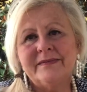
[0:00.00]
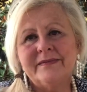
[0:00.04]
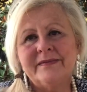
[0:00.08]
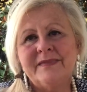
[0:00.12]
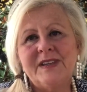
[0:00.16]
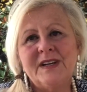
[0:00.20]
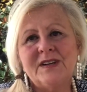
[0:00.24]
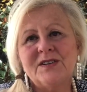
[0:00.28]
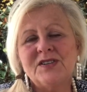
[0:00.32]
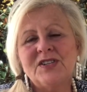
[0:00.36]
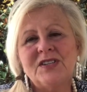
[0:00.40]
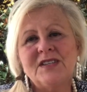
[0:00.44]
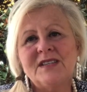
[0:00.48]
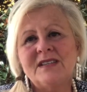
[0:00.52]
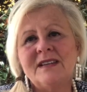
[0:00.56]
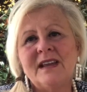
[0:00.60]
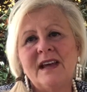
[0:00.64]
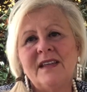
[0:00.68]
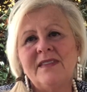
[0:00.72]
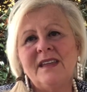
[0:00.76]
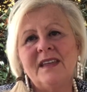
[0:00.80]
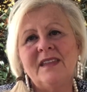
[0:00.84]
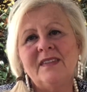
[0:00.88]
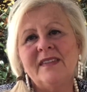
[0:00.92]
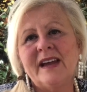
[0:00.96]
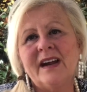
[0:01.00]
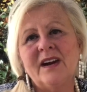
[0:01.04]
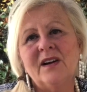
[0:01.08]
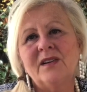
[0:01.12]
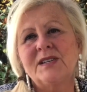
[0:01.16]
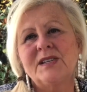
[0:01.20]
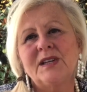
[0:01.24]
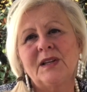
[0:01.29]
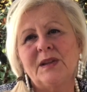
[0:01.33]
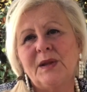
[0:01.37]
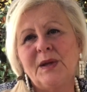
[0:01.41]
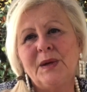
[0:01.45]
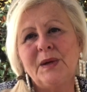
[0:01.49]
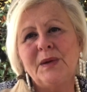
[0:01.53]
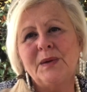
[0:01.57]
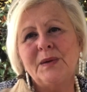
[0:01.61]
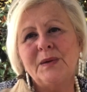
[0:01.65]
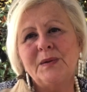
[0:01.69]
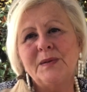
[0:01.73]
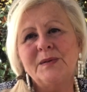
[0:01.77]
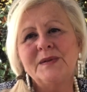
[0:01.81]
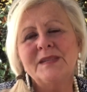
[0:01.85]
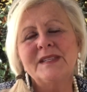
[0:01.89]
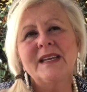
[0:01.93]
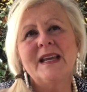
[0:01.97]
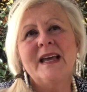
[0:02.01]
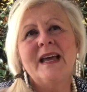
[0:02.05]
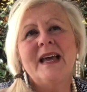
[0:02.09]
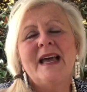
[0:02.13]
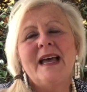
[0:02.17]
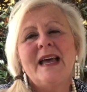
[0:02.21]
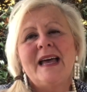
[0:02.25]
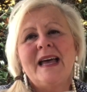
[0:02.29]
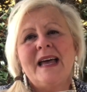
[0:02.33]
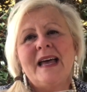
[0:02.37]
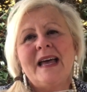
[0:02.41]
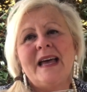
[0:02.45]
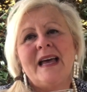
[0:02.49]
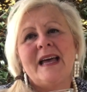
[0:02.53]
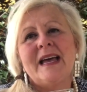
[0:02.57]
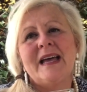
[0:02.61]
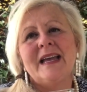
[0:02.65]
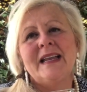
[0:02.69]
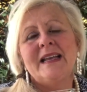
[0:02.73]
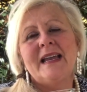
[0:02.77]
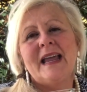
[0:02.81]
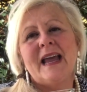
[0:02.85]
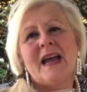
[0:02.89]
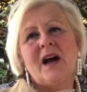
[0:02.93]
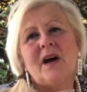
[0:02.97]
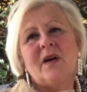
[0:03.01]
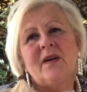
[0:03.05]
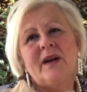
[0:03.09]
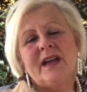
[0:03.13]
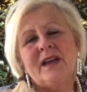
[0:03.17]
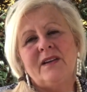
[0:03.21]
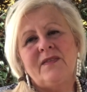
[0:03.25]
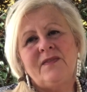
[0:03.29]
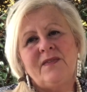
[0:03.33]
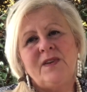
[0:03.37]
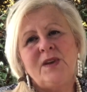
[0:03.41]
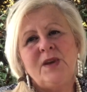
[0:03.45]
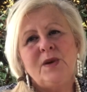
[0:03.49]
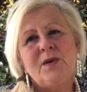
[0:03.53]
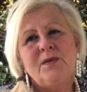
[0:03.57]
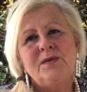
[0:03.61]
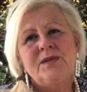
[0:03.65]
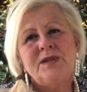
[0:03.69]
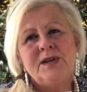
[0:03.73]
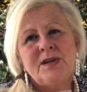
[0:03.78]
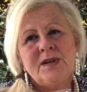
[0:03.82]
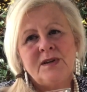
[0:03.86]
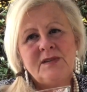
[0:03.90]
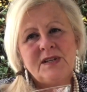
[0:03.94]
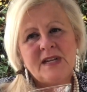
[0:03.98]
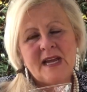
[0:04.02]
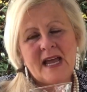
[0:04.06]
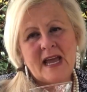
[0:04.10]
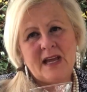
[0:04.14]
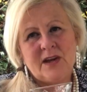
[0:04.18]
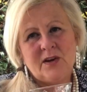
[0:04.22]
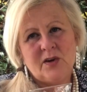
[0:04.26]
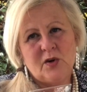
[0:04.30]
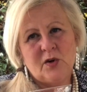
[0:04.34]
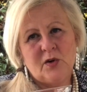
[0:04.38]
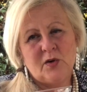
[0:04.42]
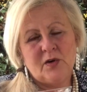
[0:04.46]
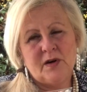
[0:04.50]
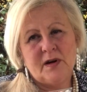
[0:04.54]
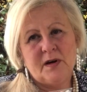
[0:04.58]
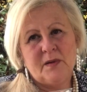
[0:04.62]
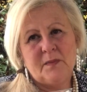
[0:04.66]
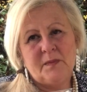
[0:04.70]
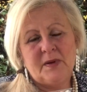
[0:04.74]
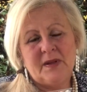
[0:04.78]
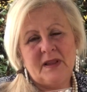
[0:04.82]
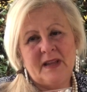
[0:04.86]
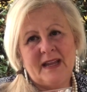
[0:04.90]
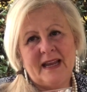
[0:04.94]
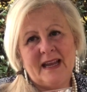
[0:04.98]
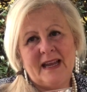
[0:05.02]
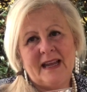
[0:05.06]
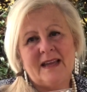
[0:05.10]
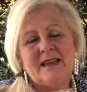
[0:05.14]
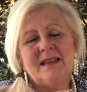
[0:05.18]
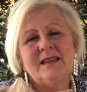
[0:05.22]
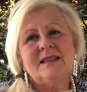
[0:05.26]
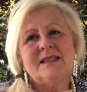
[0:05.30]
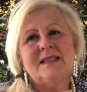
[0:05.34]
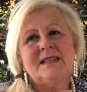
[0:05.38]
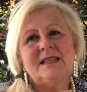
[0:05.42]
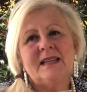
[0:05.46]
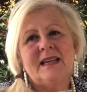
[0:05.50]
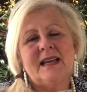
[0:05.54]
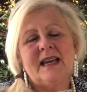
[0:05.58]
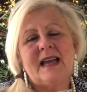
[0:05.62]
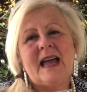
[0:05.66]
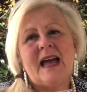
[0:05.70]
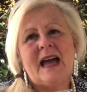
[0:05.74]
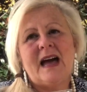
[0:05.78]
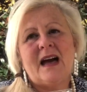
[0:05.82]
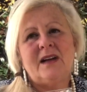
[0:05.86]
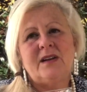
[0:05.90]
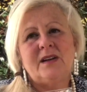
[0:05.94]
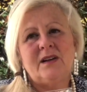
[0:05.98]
there's just nothing there to lose. Now, if you do take your plants out